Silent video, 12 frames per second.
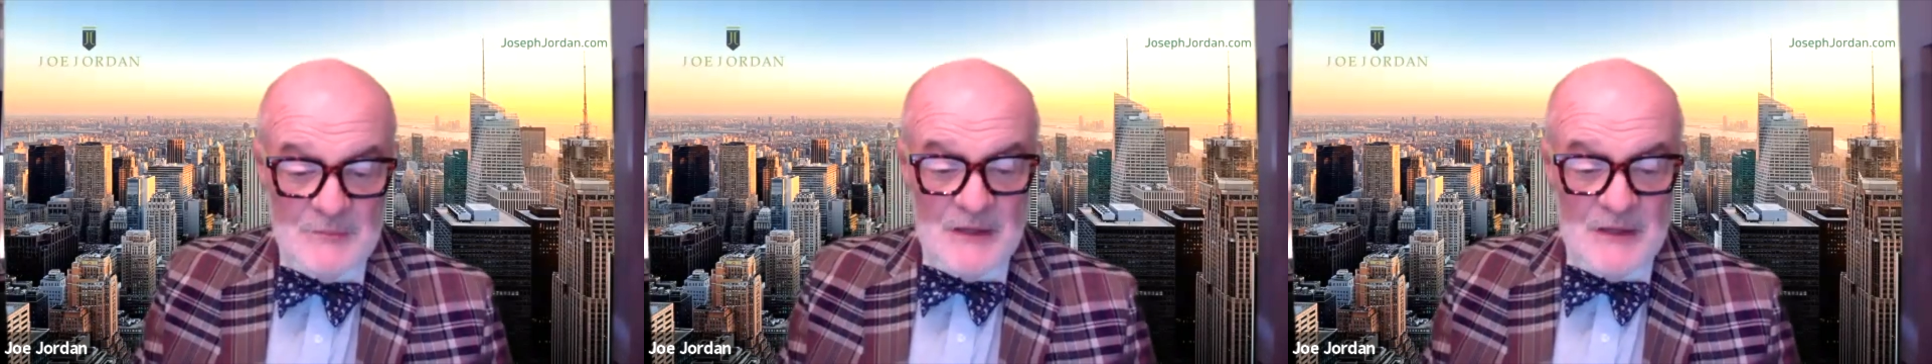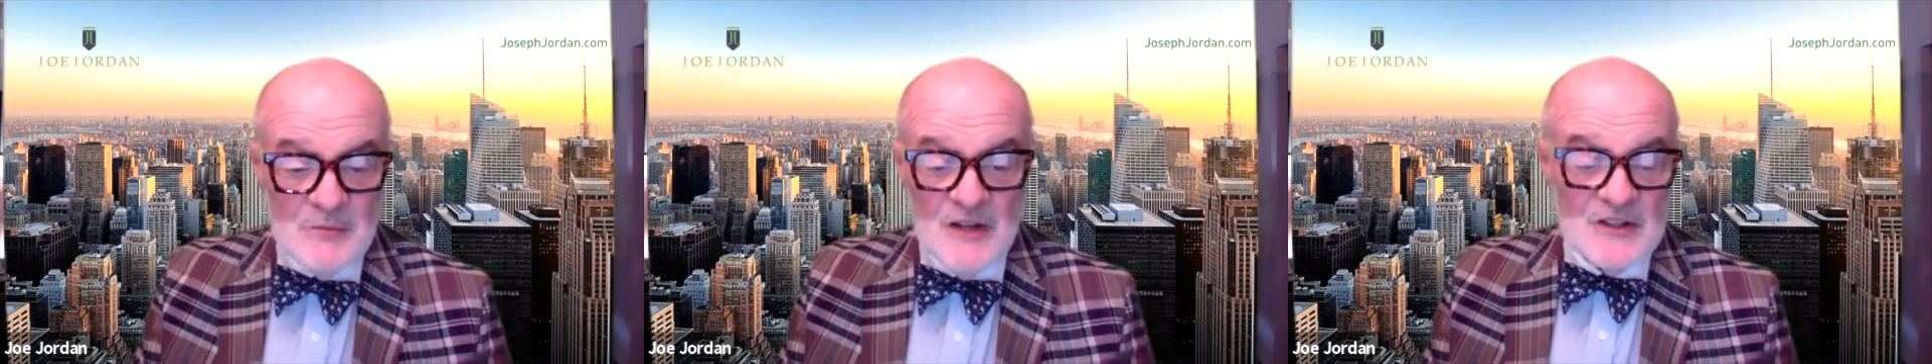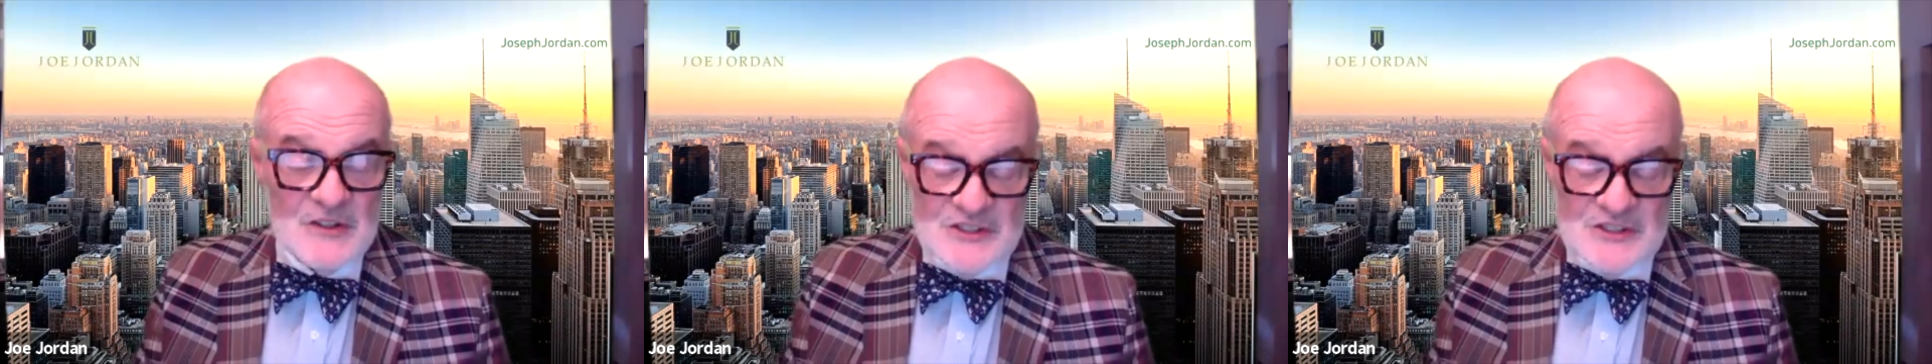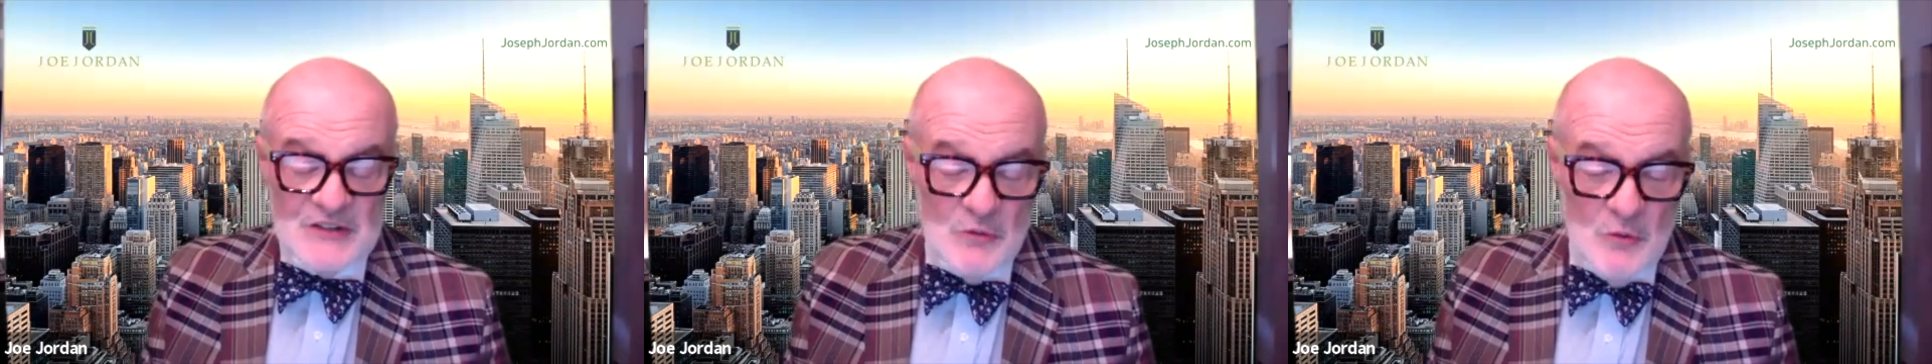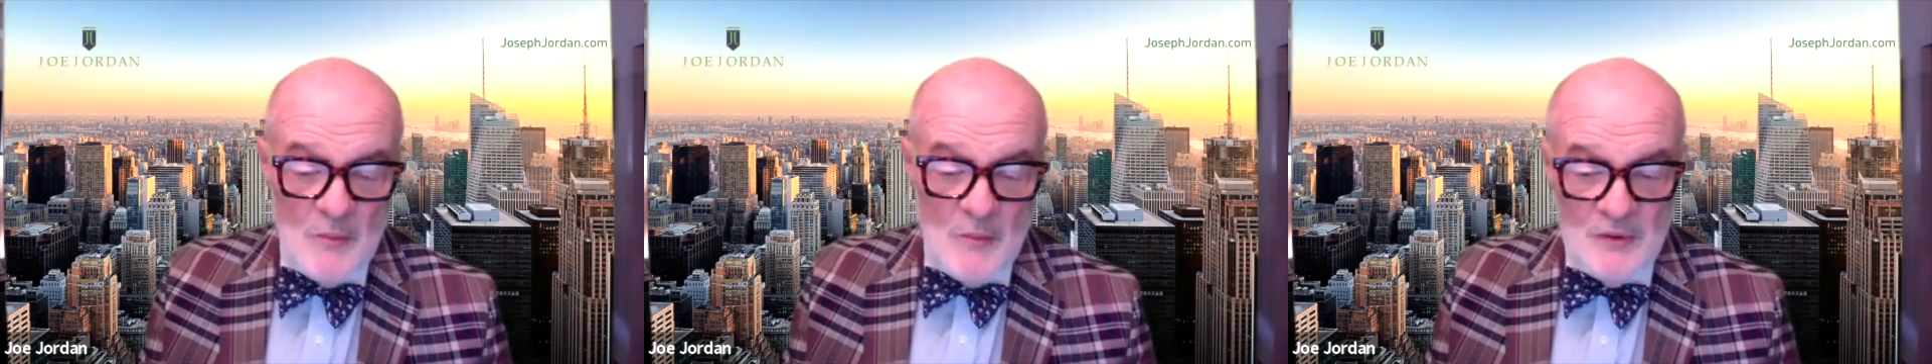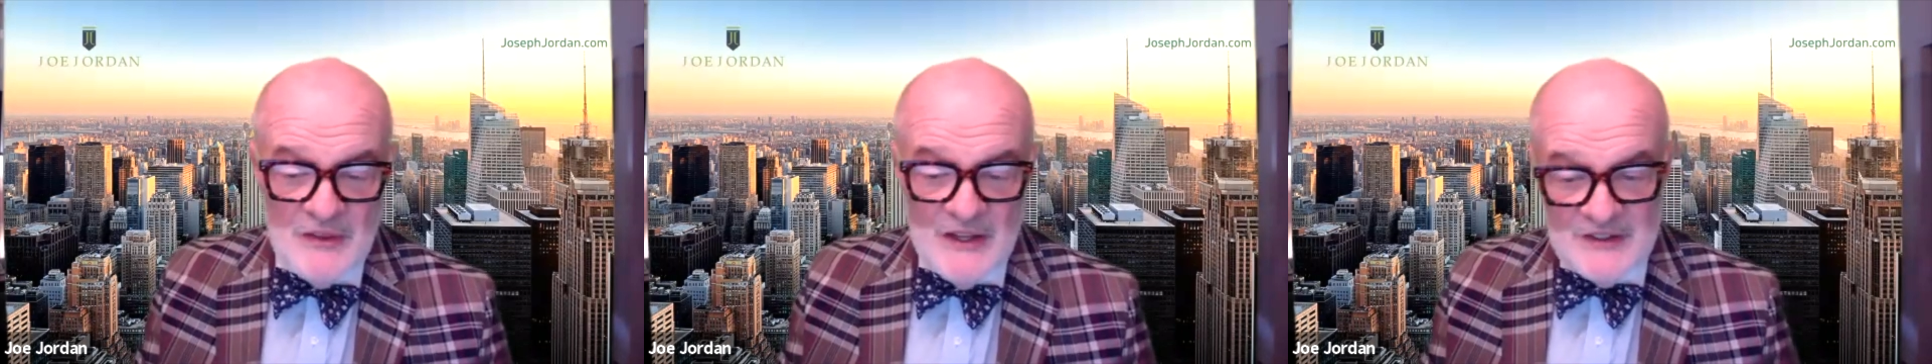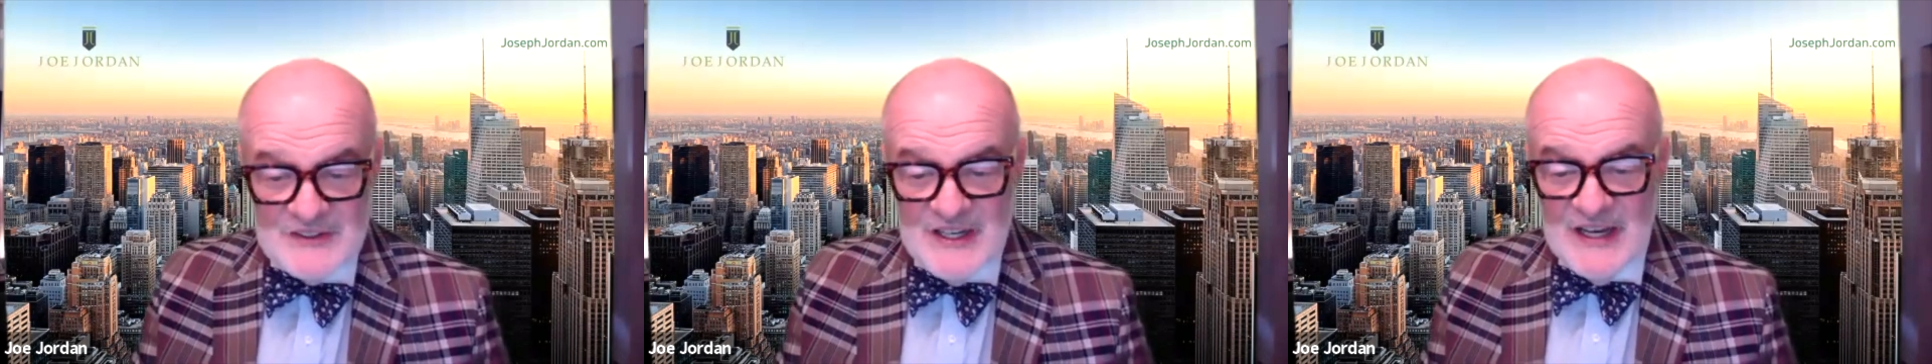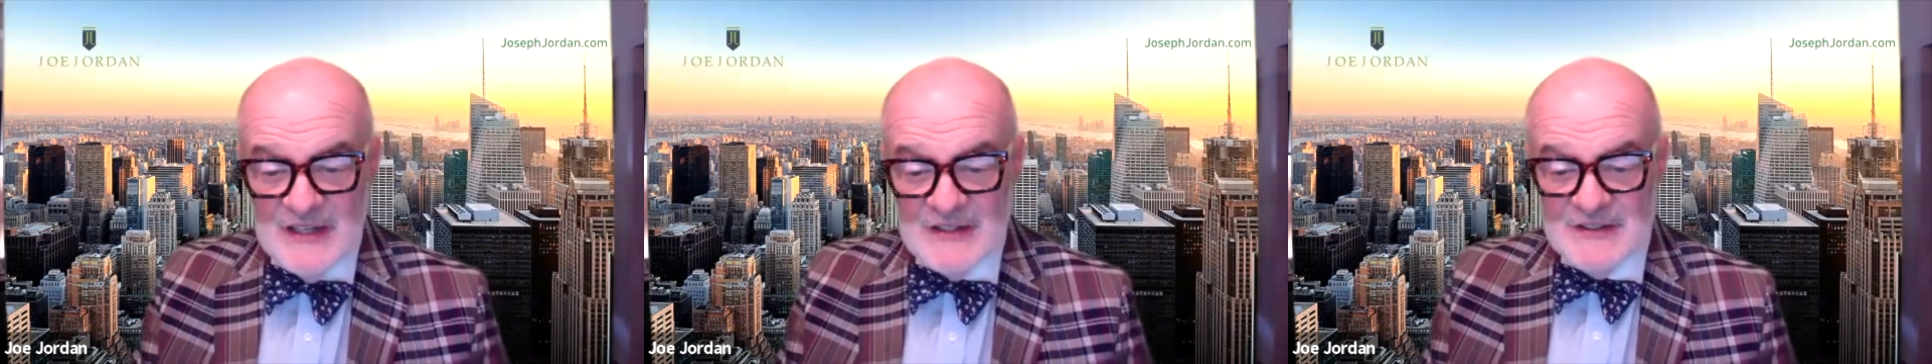big brother because I grew up without a
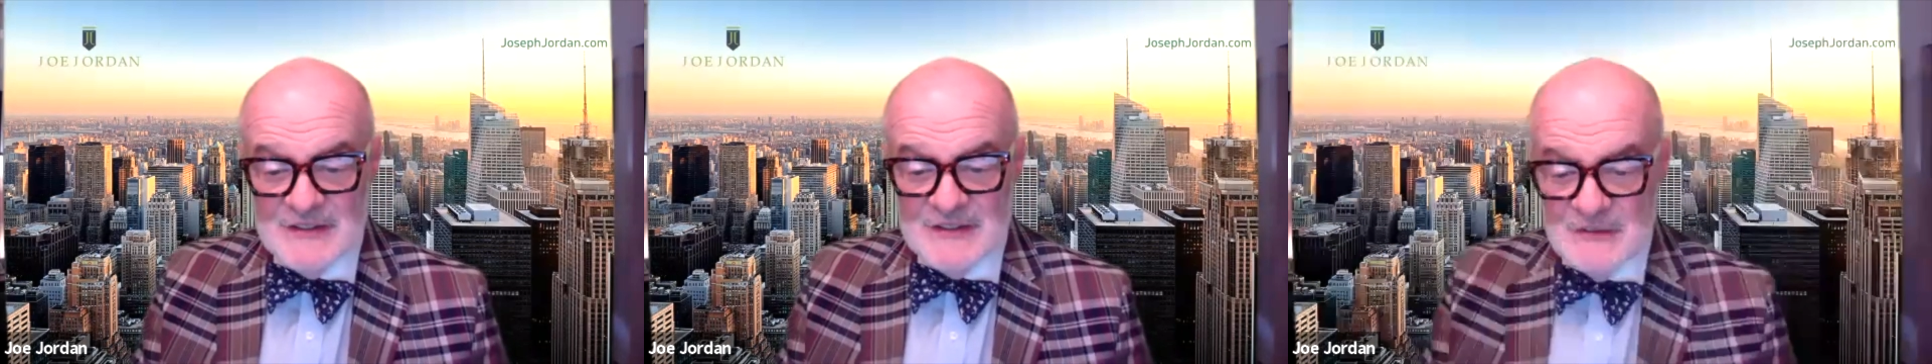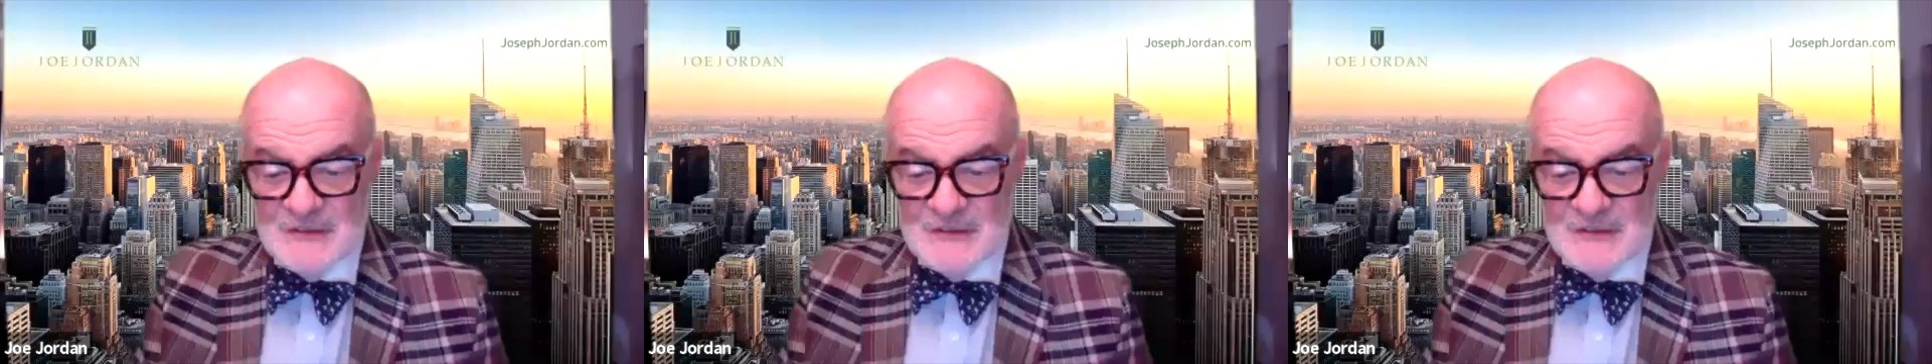dad, and